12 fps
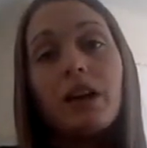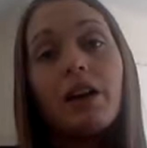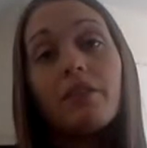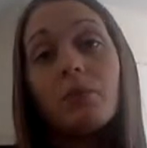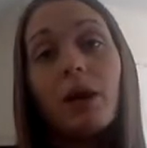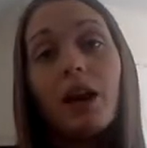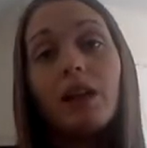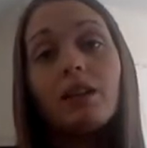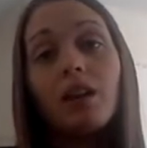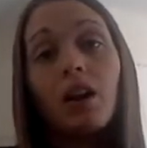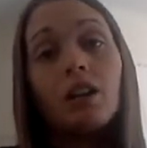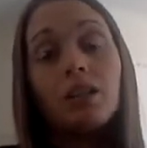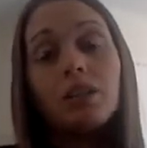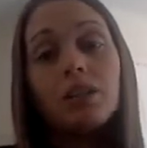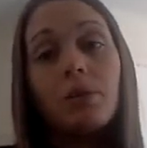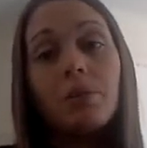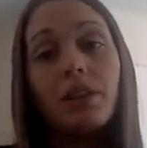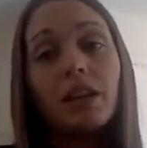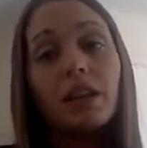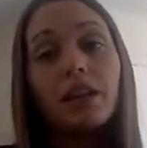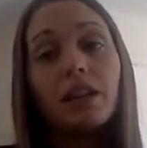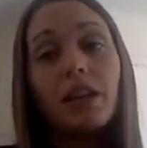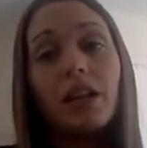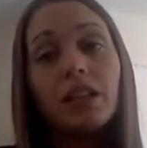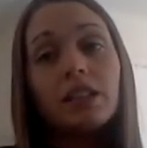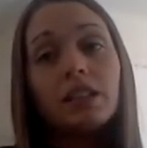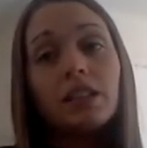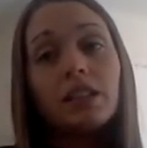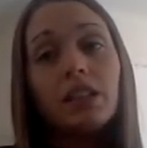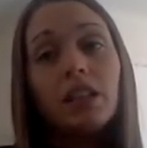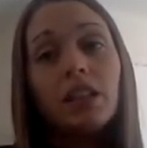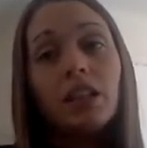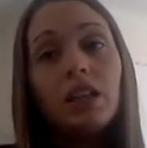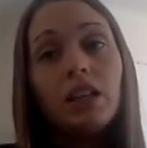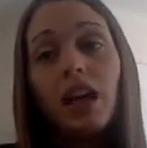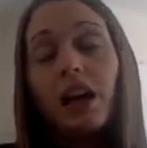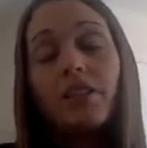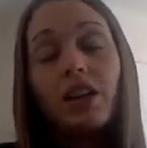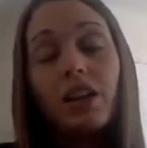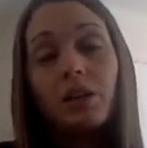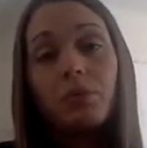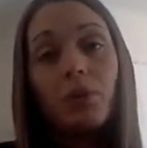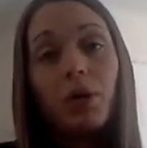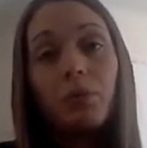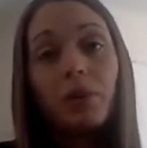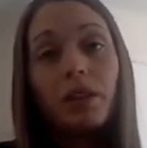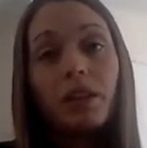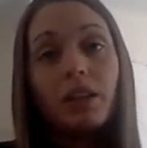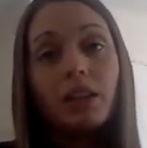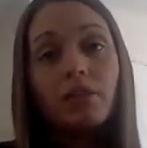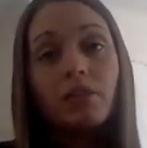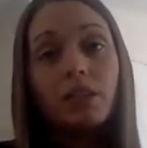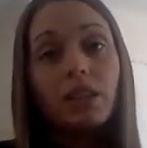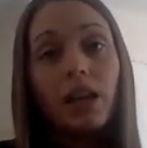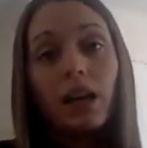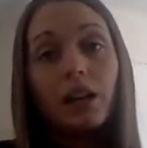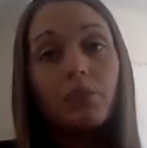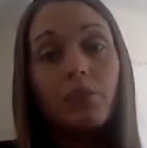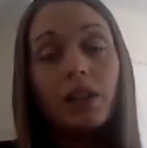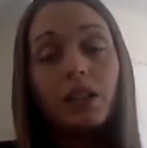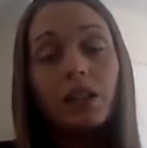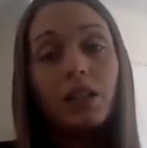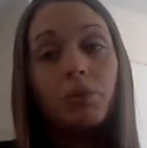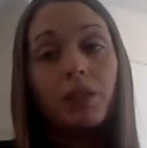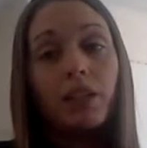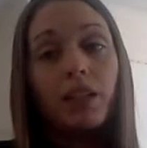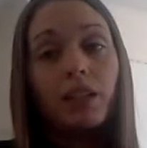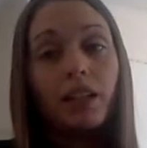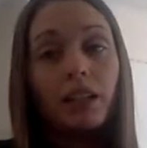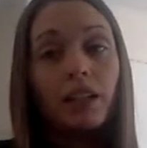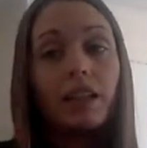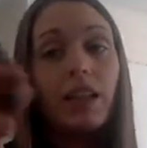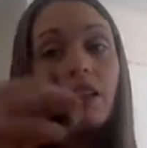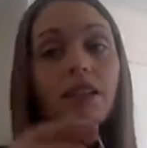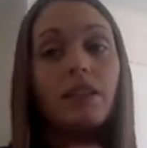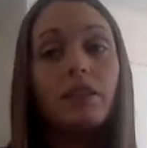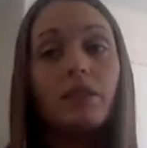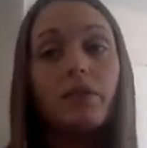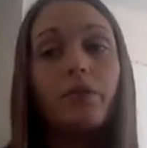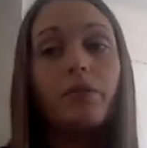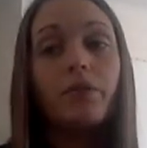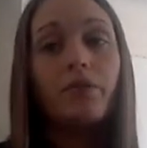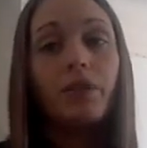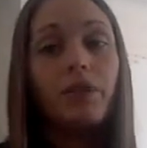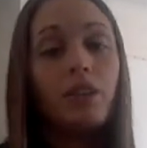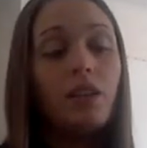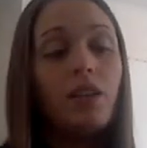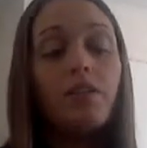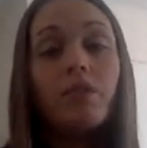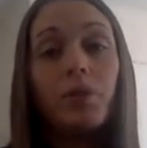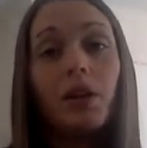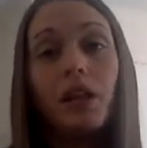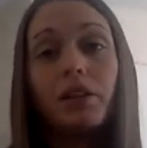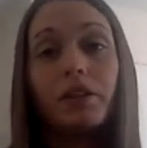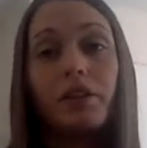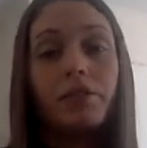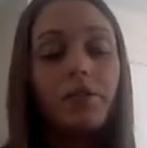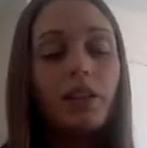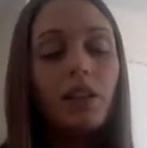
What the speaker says: I have a white garden tub in there, and I haven't had a problem with it dyeing my tub or anything like that. So, food coloring.